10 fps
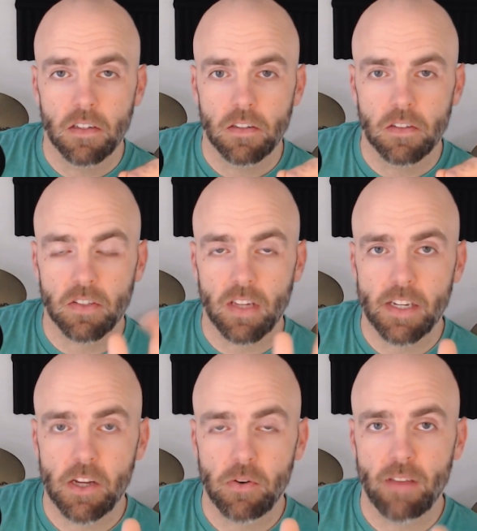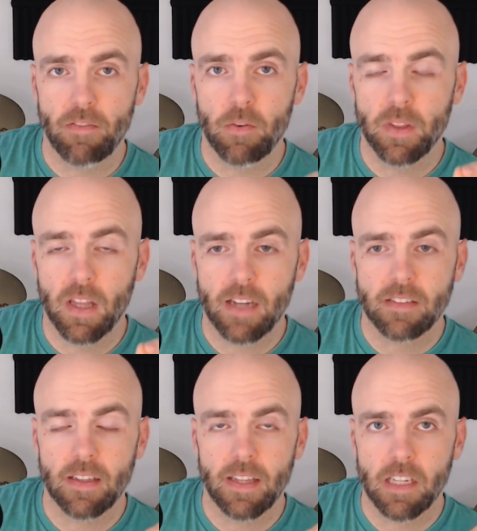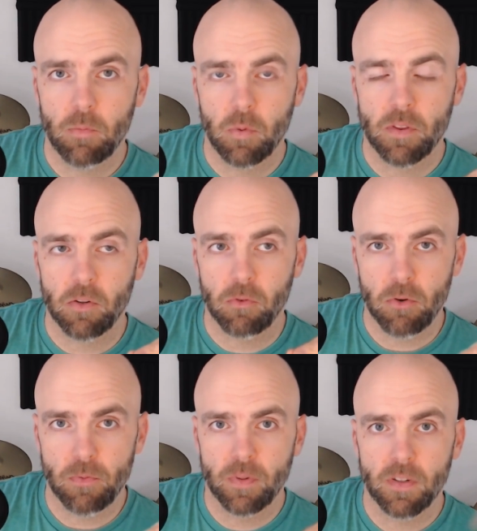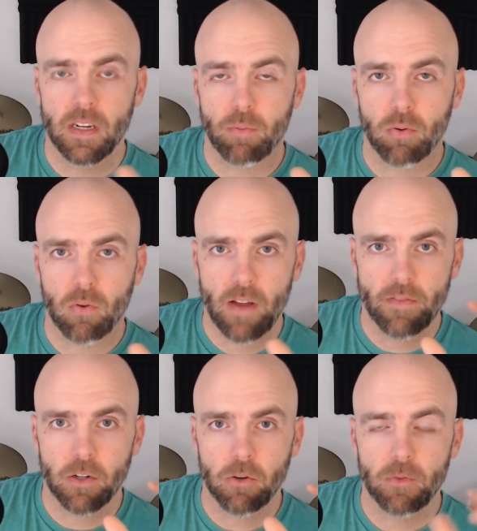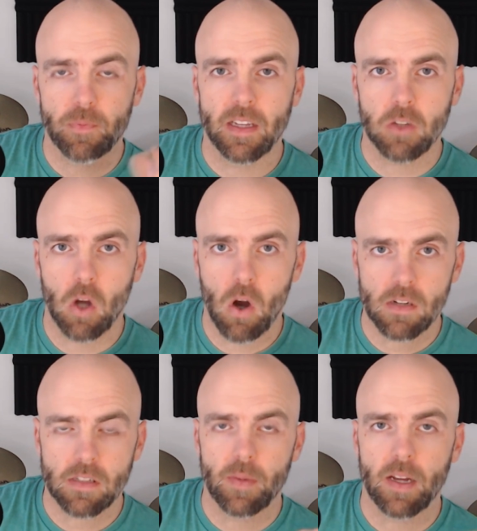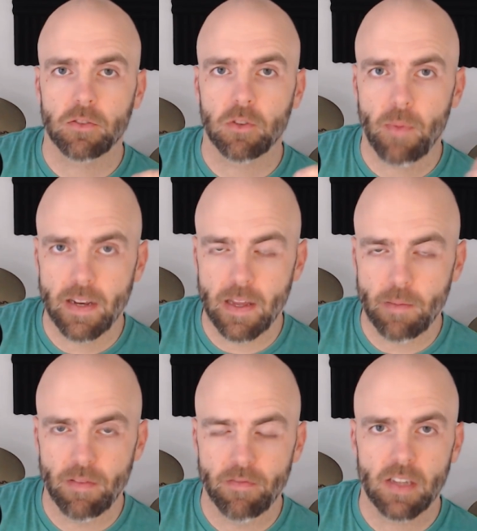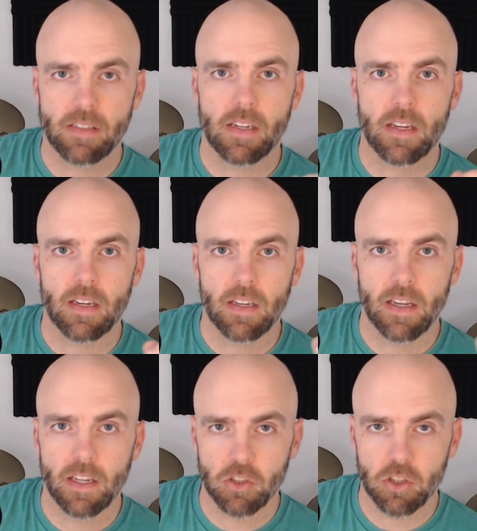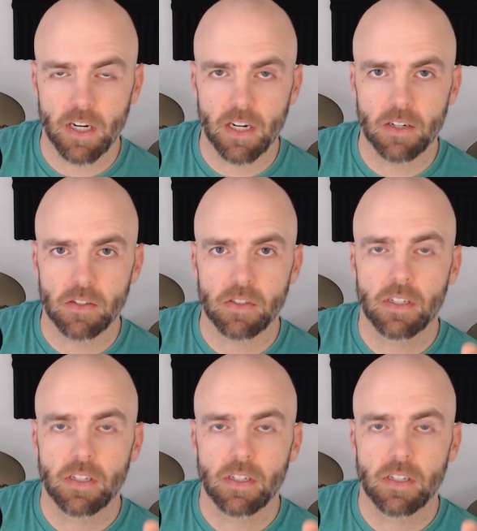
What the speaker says: Side note, if you would like to link up with a group in a private group that talks about domain name investing in shares,